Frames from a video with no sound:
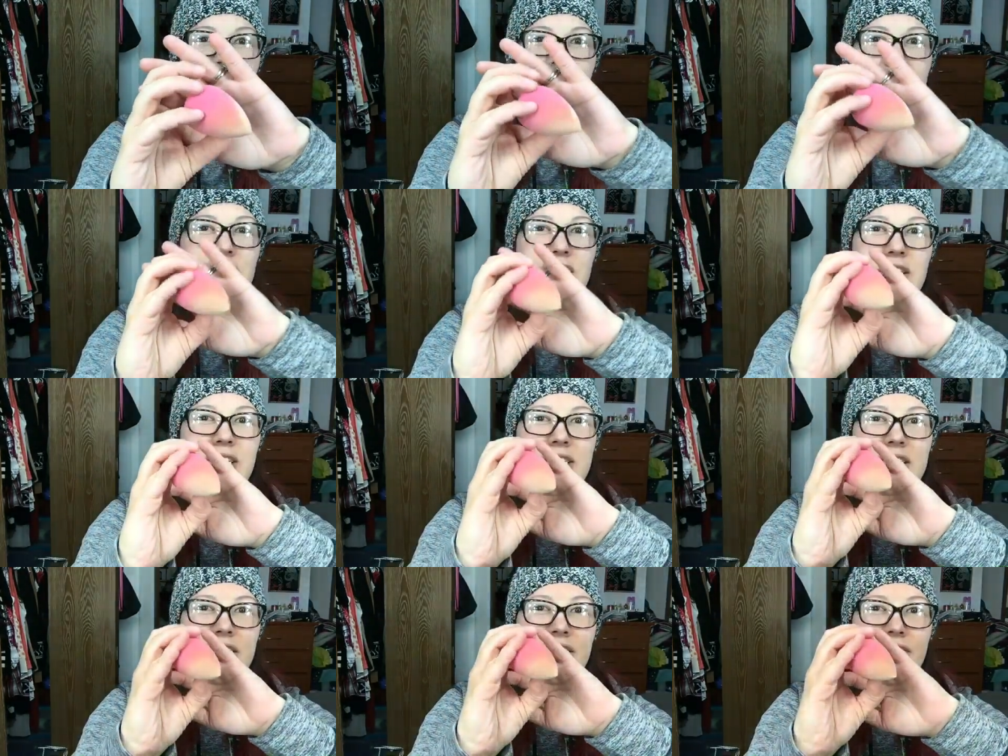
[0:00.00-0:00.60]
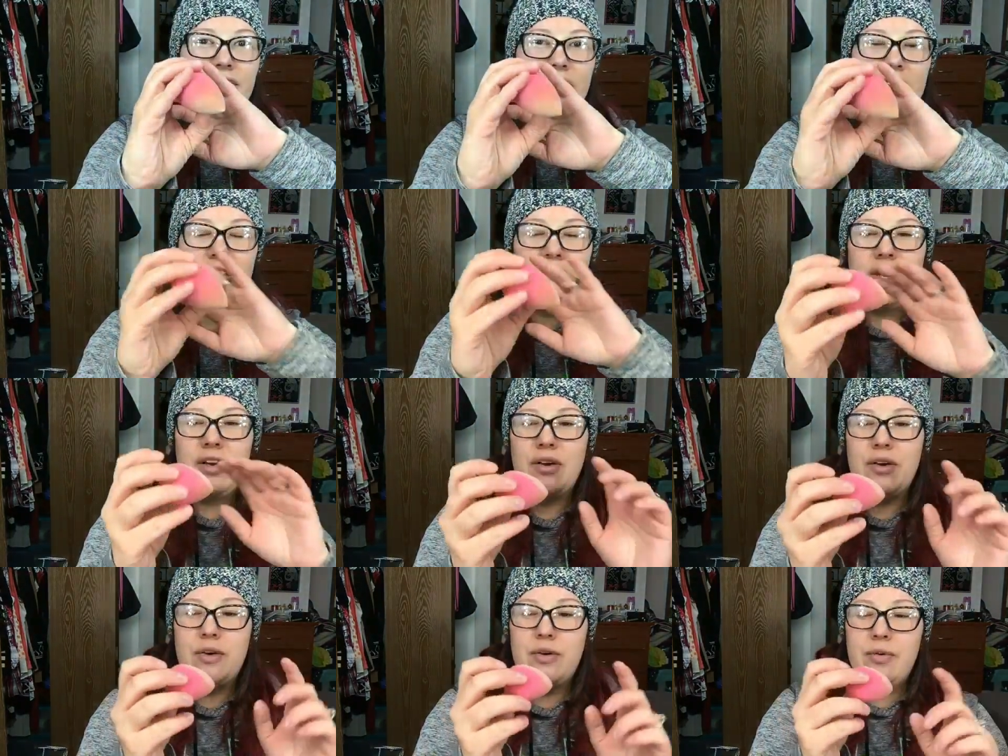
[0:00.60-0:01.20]
I actually did a
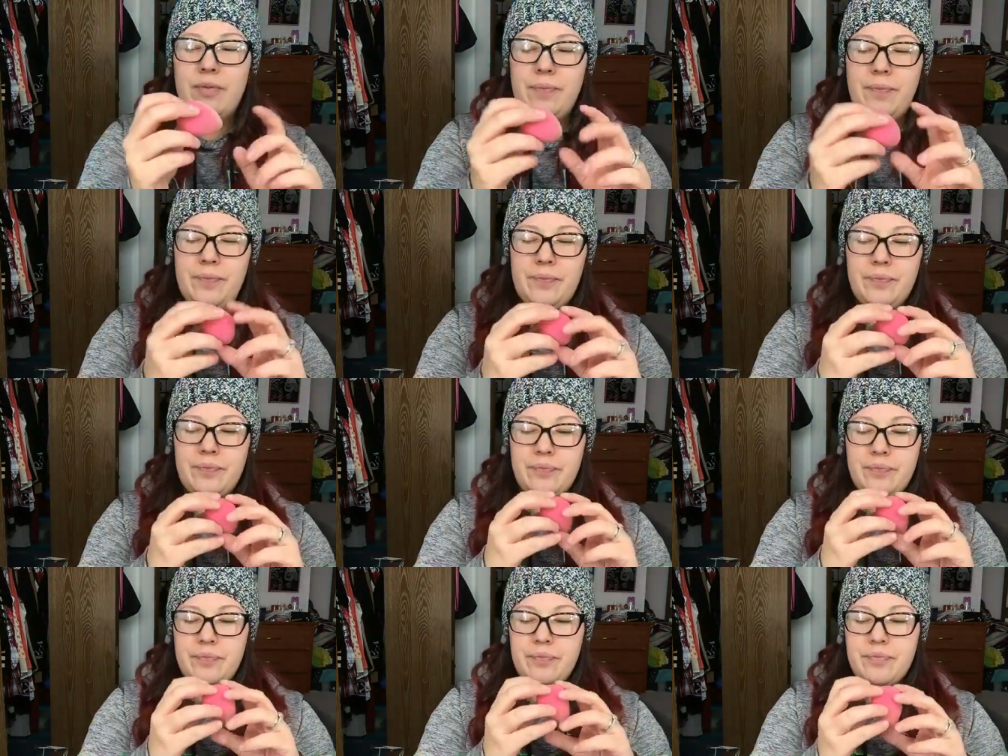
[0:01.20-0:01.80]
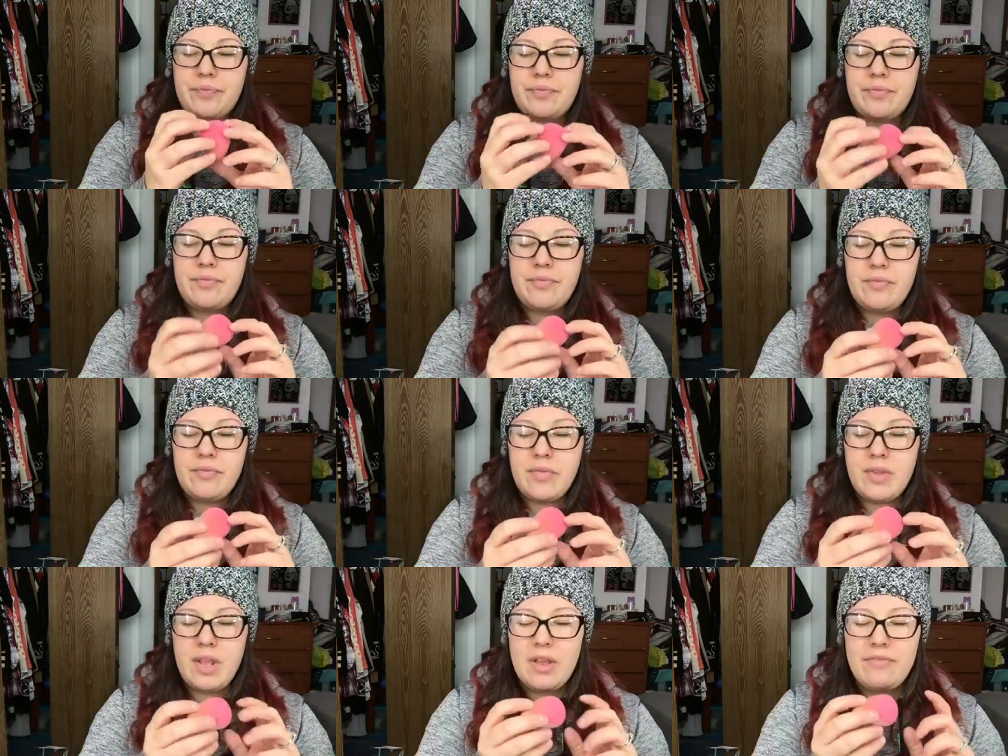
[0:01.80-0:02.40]
video
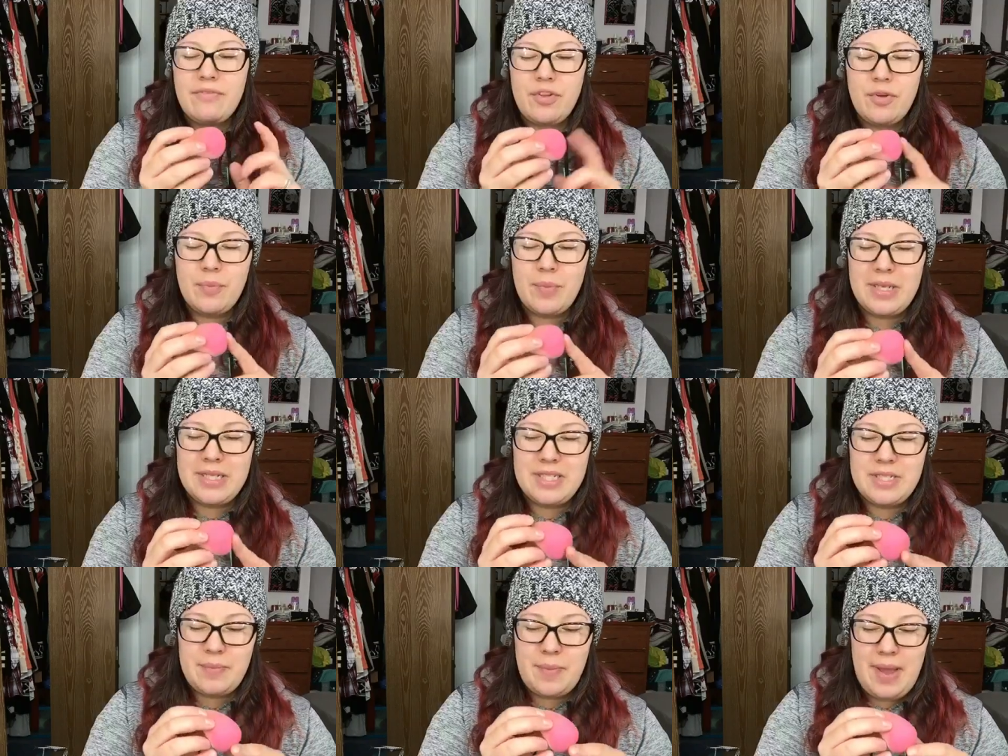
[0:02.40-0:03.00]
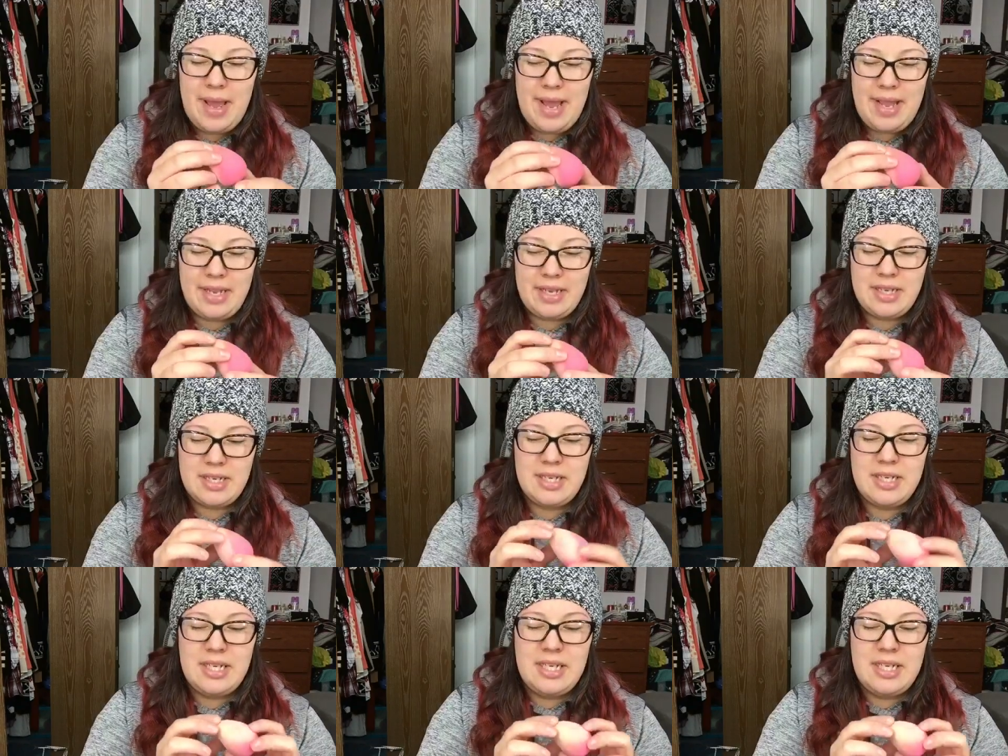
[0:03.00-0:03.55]
a few months back